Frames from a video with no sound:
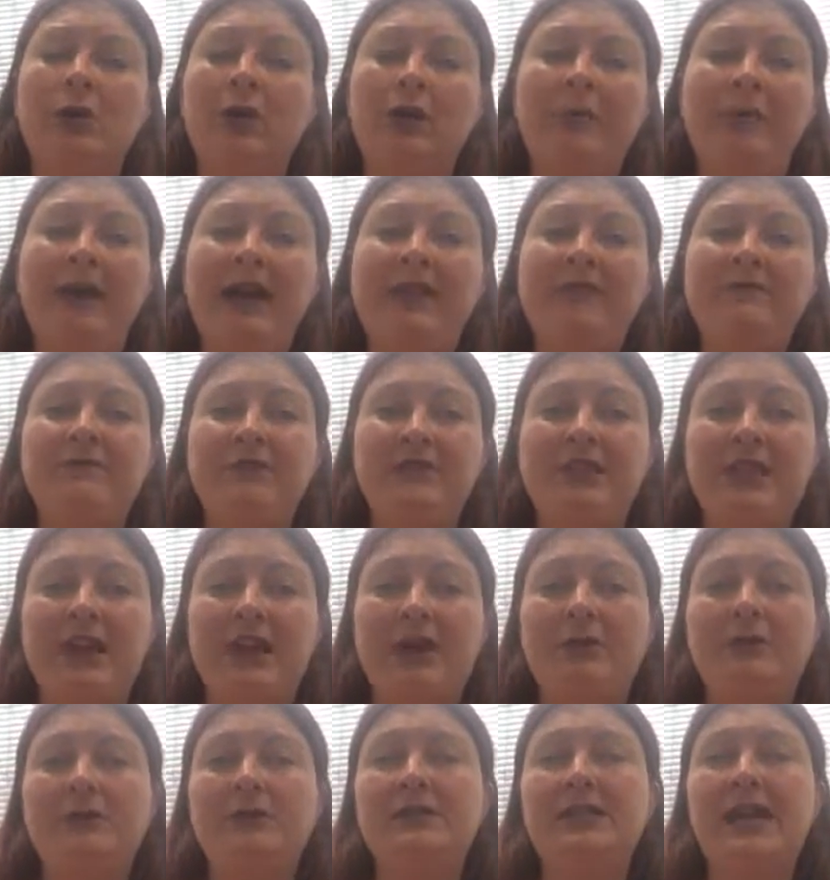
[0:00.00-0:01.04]
a lot about in
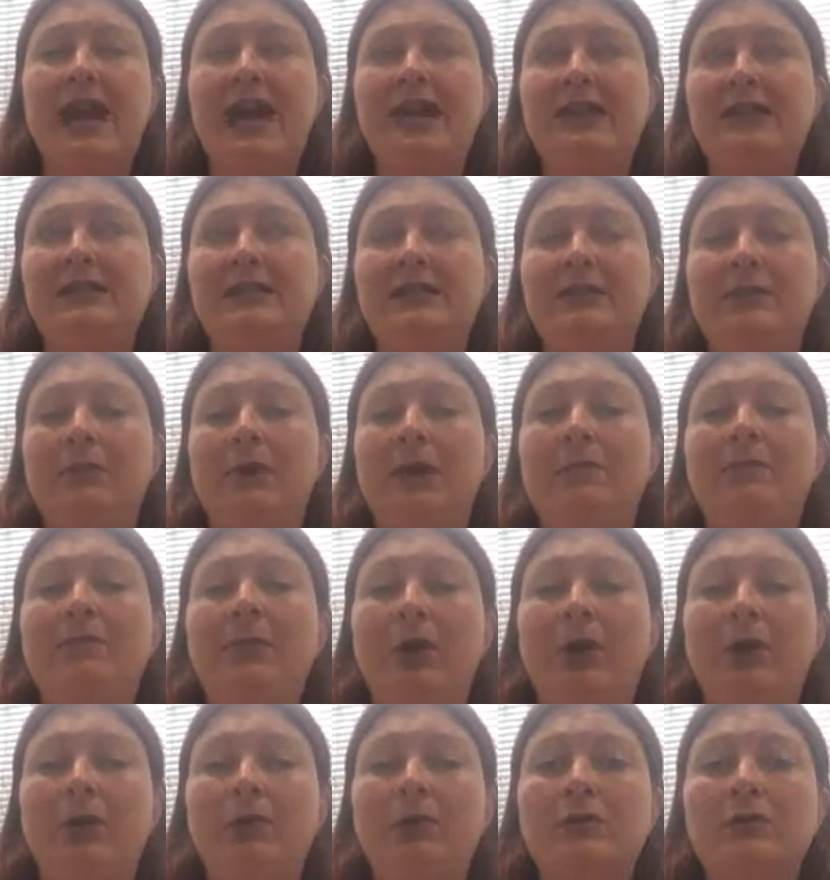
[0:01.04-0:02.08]
videos and in my
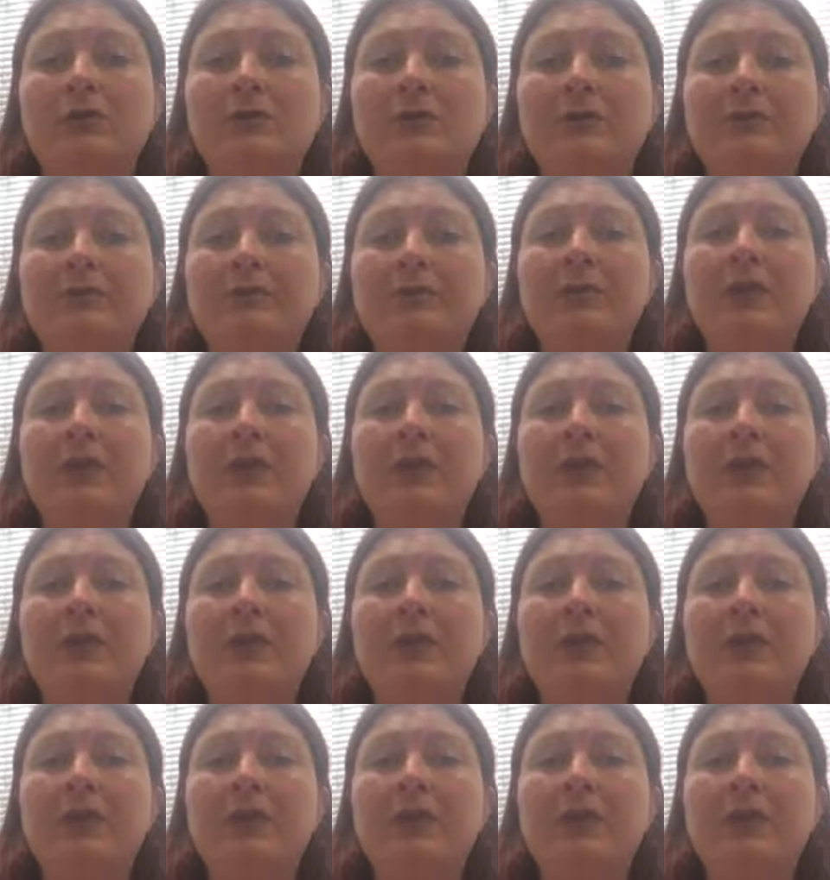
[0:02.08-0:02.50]
blogs.